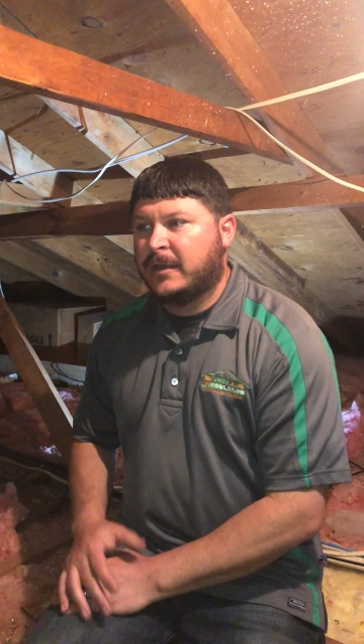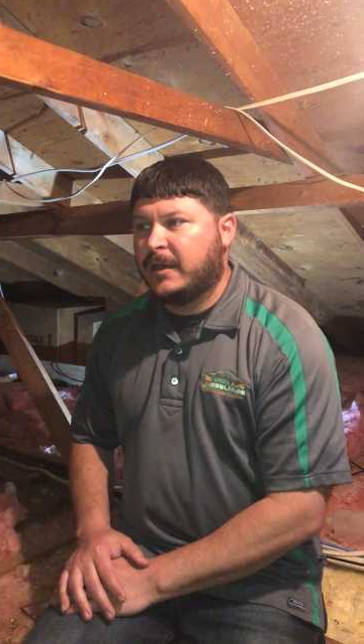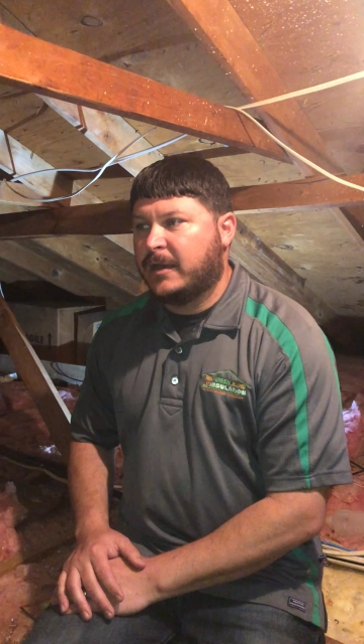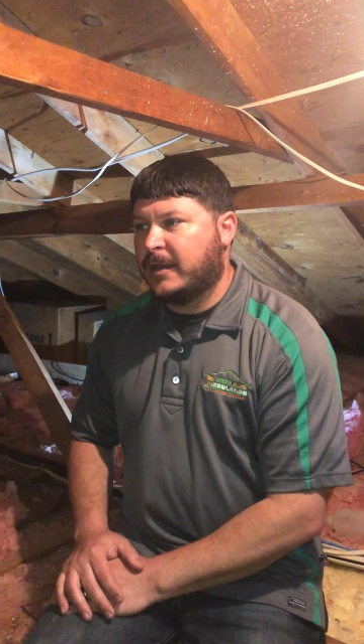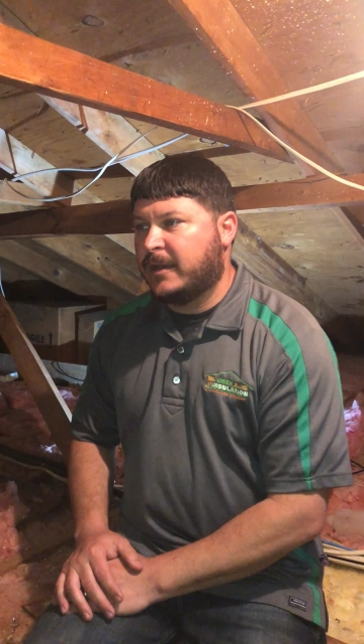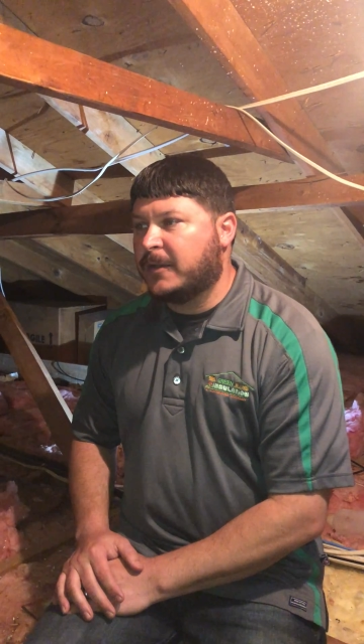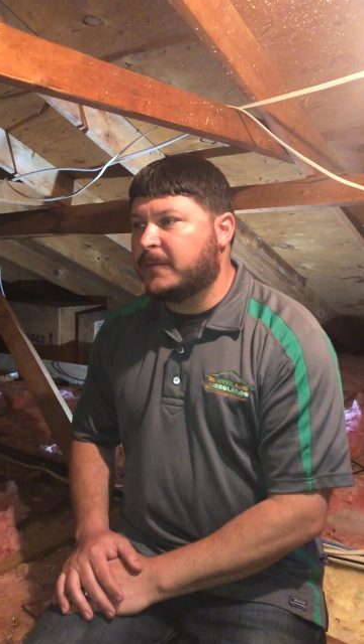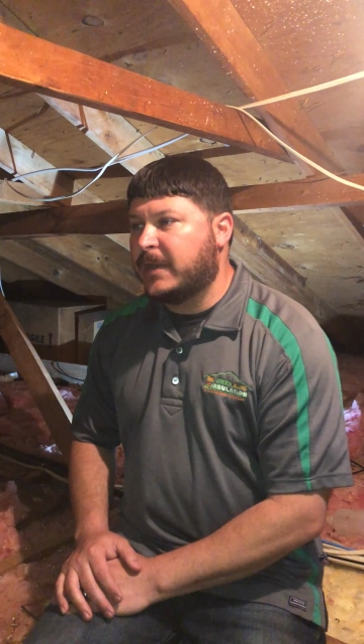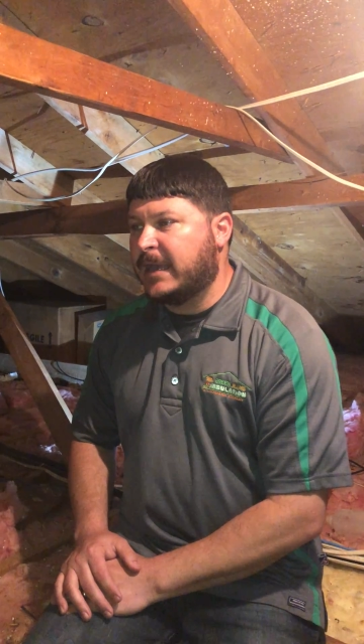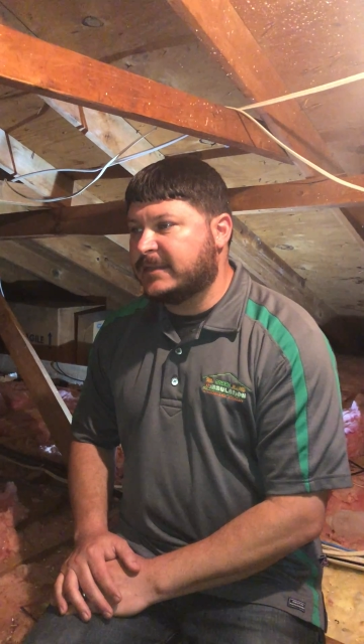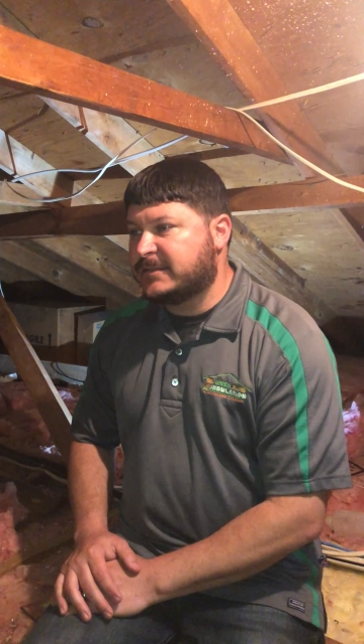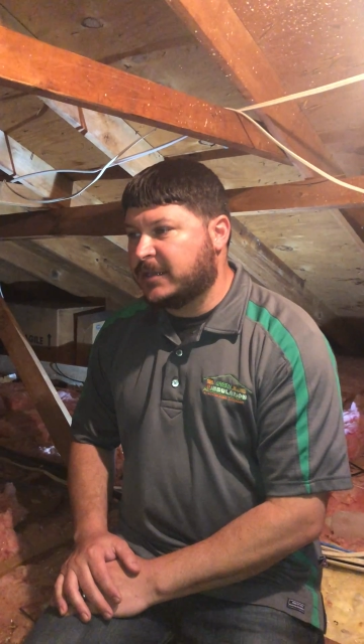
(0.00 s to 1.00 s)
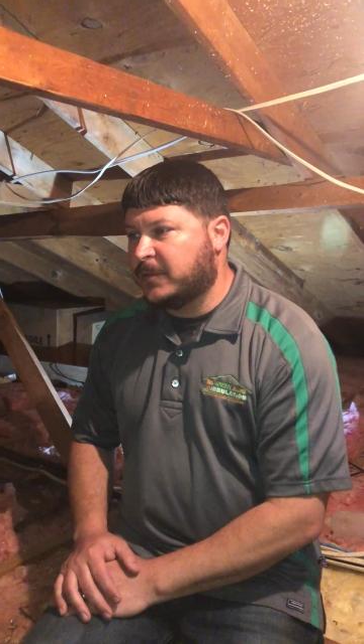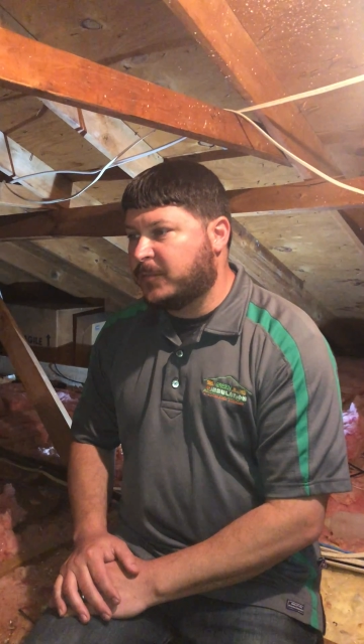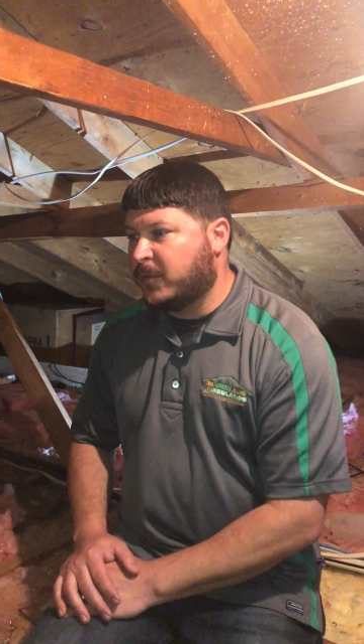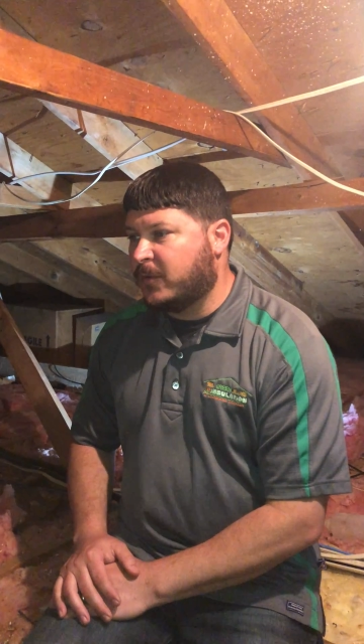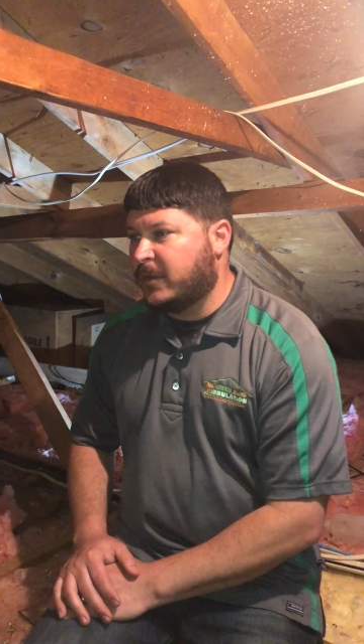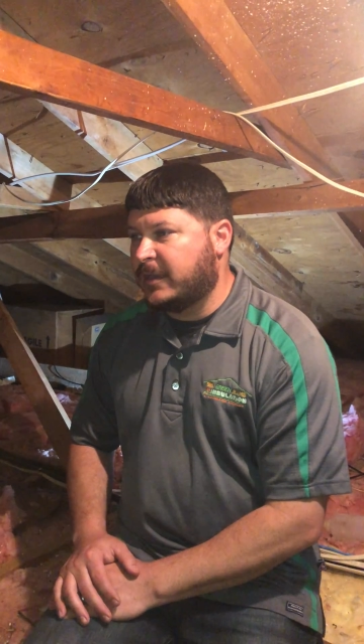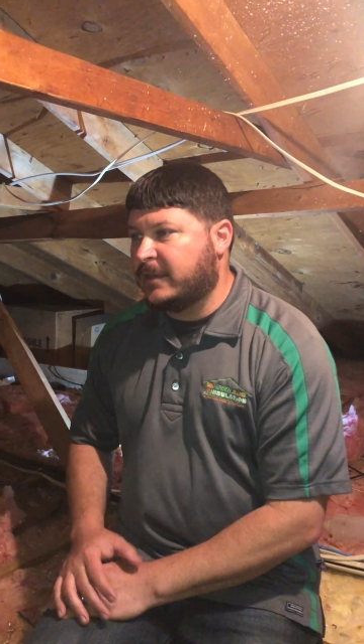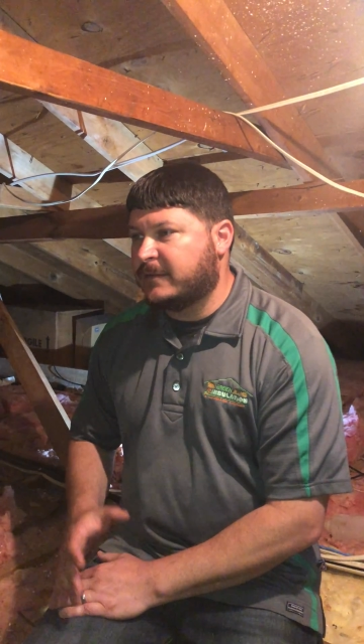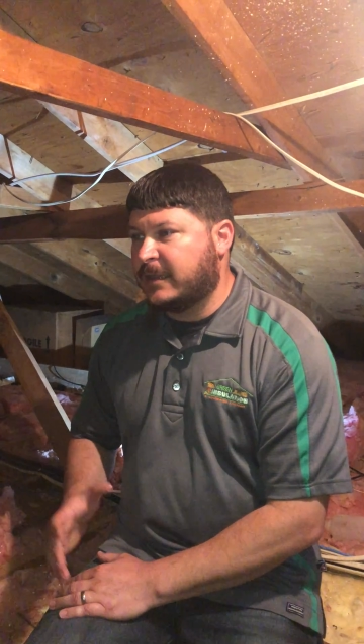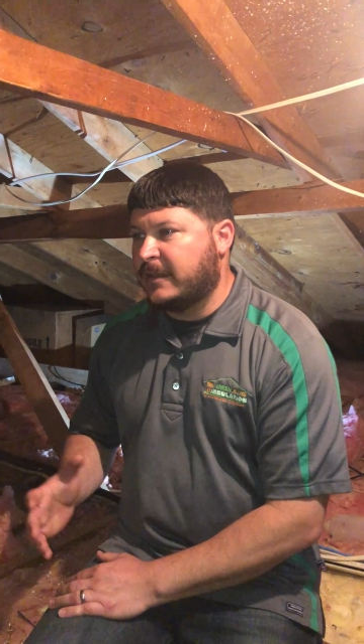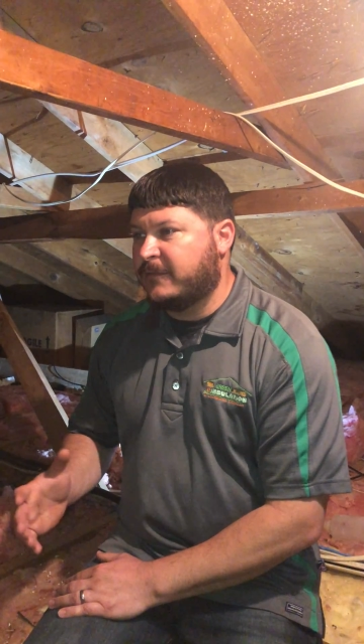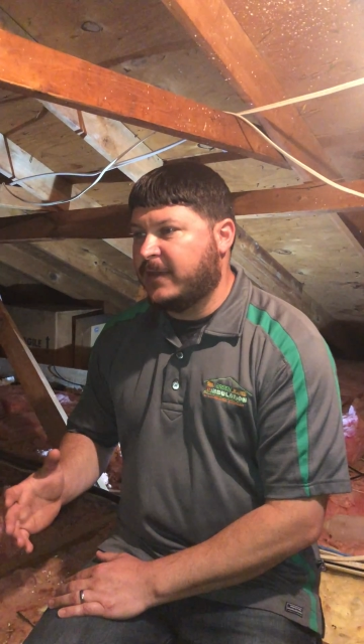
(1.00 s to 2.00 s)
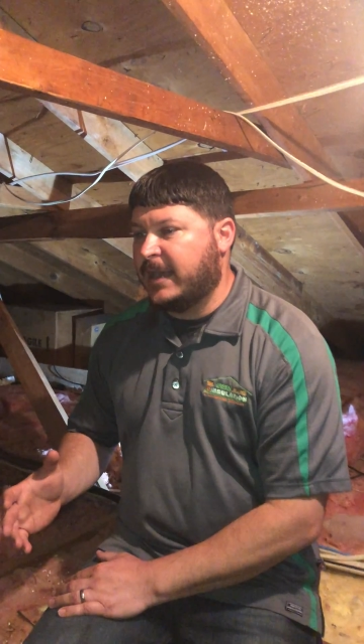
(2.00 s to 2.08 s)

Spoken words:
At some point, they've